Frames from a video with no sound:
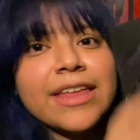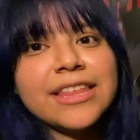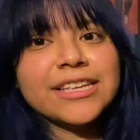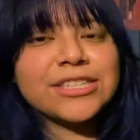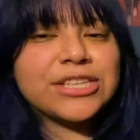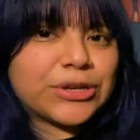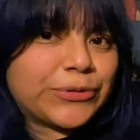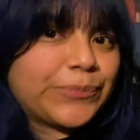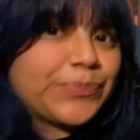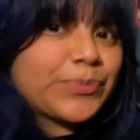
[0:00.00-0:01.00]
this
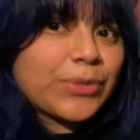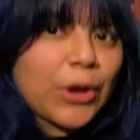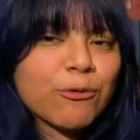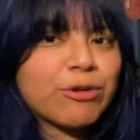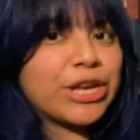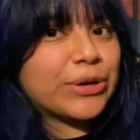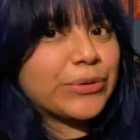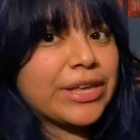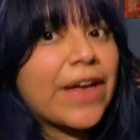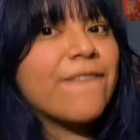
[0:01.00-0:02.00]
new
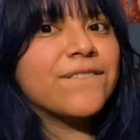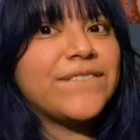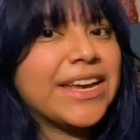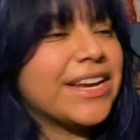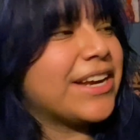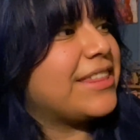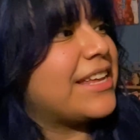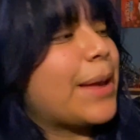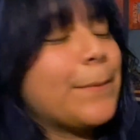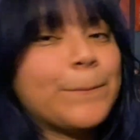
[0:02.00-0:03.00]
Ryuk figure
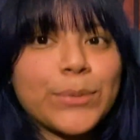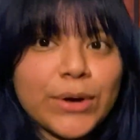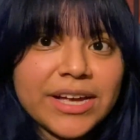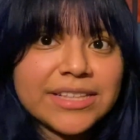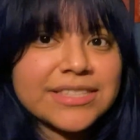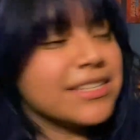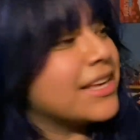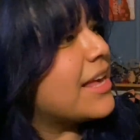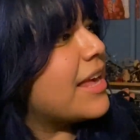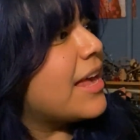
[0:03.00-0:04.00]
that I bought
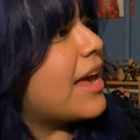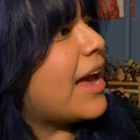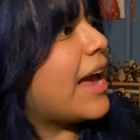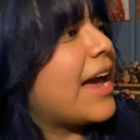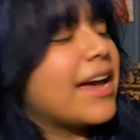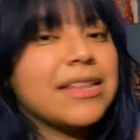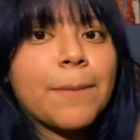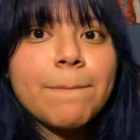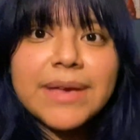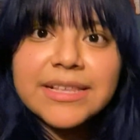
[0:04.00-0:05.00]
at
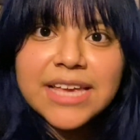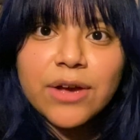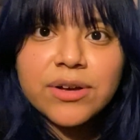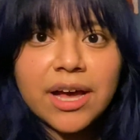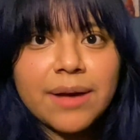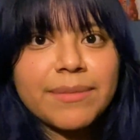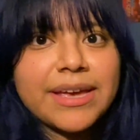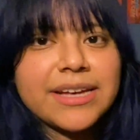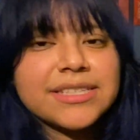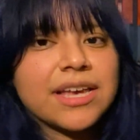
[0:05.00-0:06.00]
Midtown
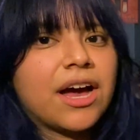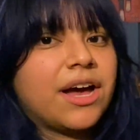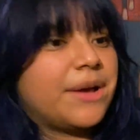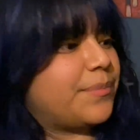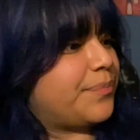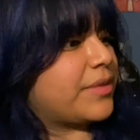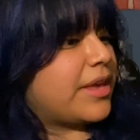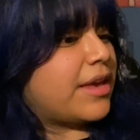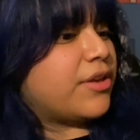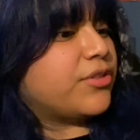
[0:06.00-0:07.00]
Comics. Um,
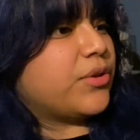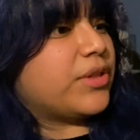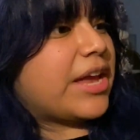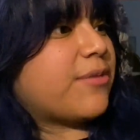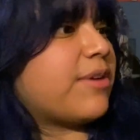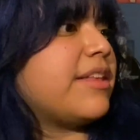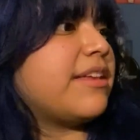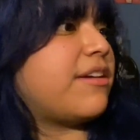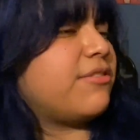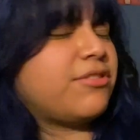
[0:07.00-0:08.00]
so like right
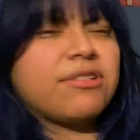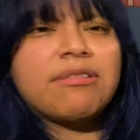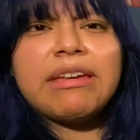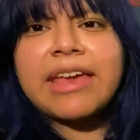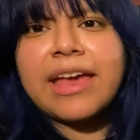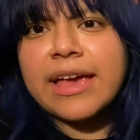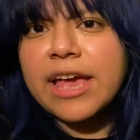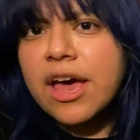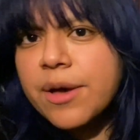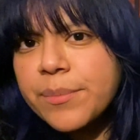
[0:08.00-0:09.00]
now they're doing a
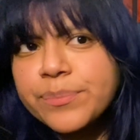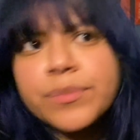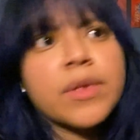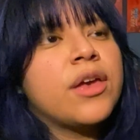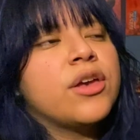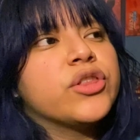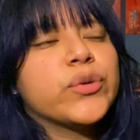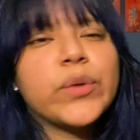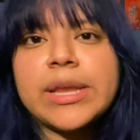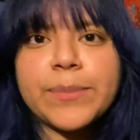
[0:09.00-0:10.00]
um,
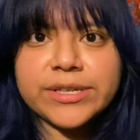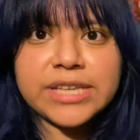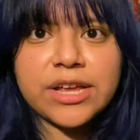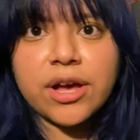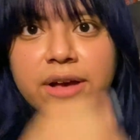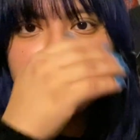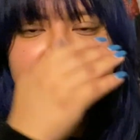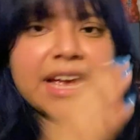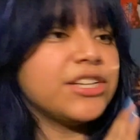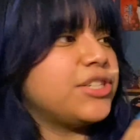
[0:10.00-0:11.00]
20% off
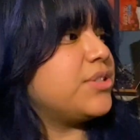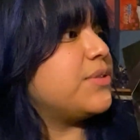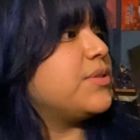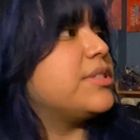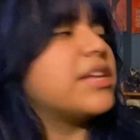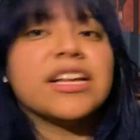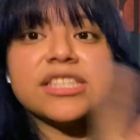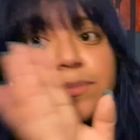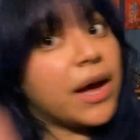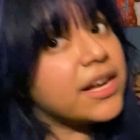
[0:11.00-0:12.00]
statues, not
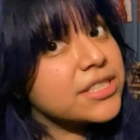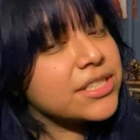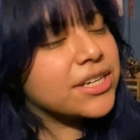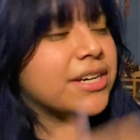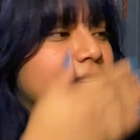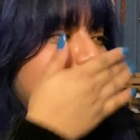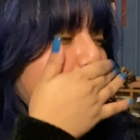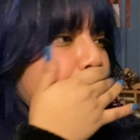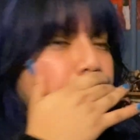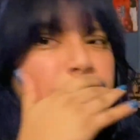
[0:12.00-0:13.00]
sponsored.
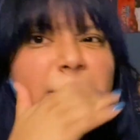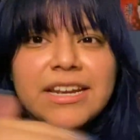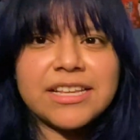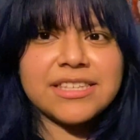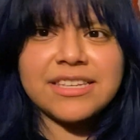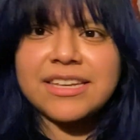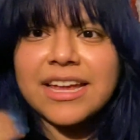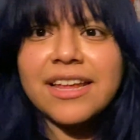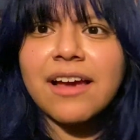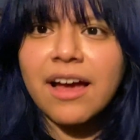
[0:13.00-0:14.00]
Um, and it's
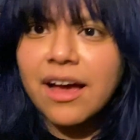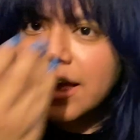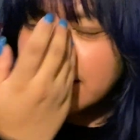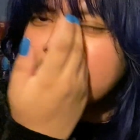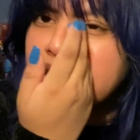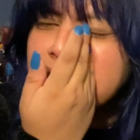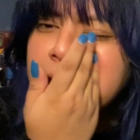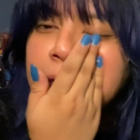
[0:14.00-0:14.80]
getting hot. Like,